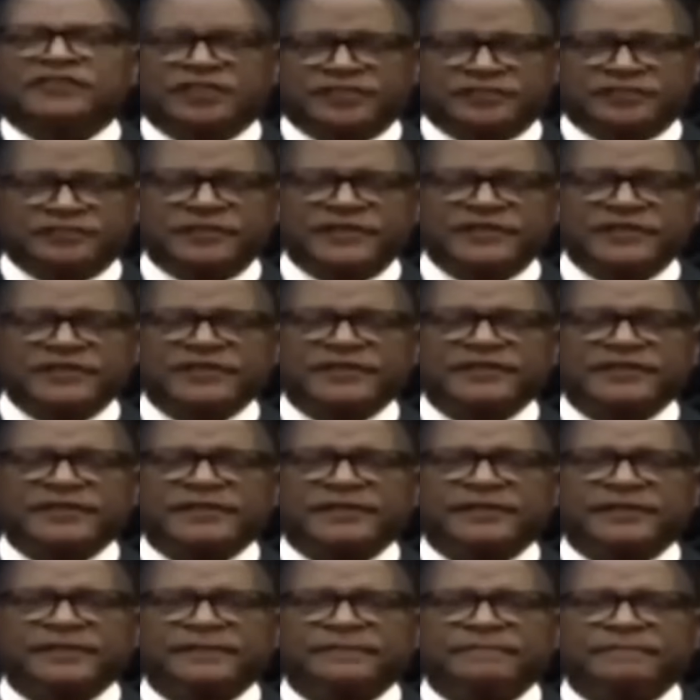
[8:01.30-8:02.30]

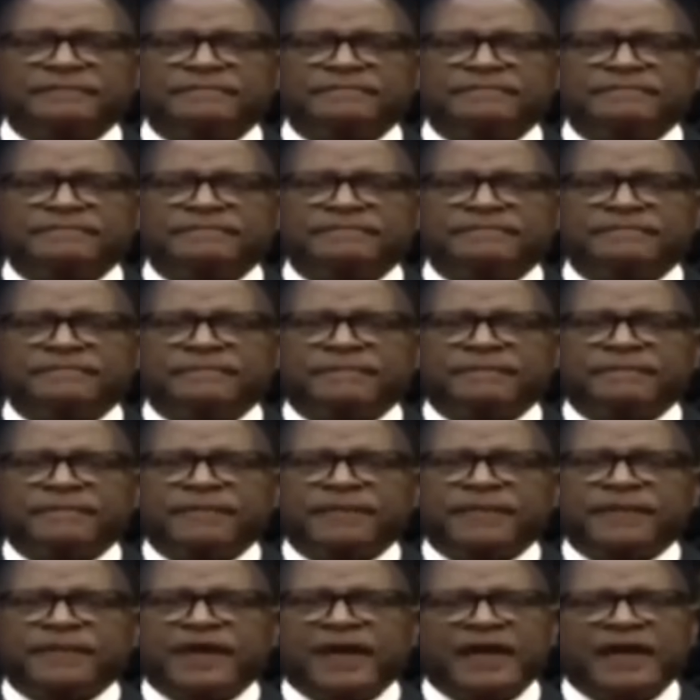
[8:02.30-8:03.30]
adjustments,
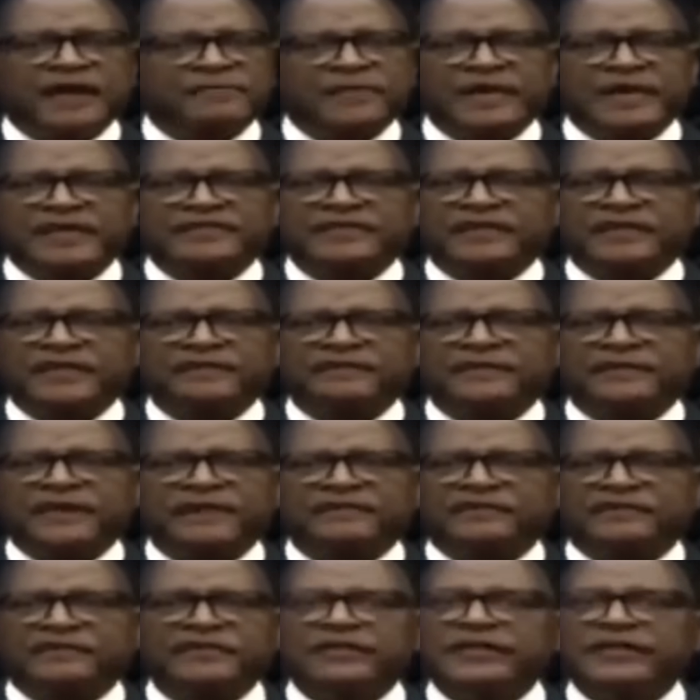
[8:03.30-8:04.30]
I myself
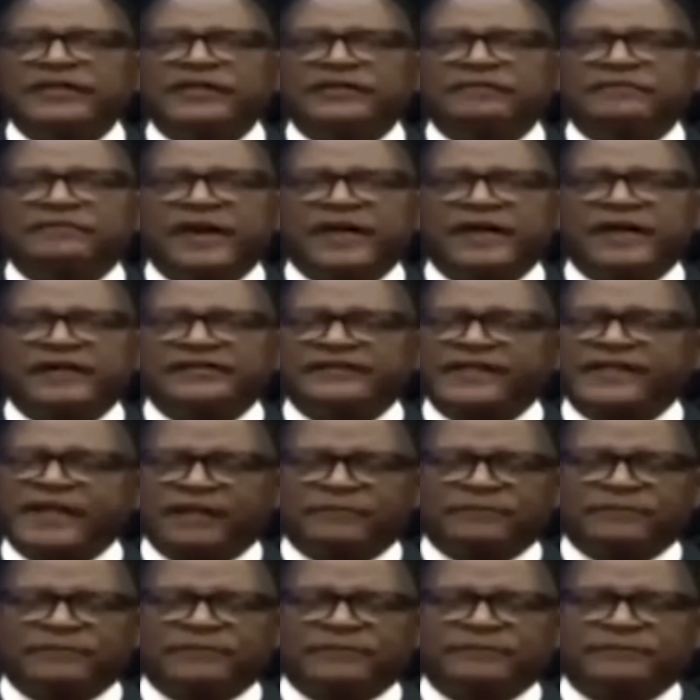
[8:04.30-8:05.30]
have to lead by
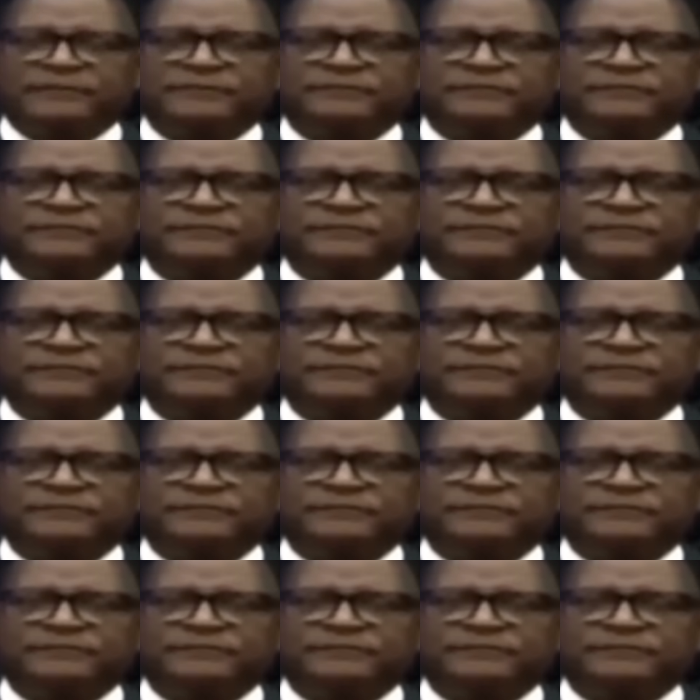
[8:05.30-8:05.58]
example.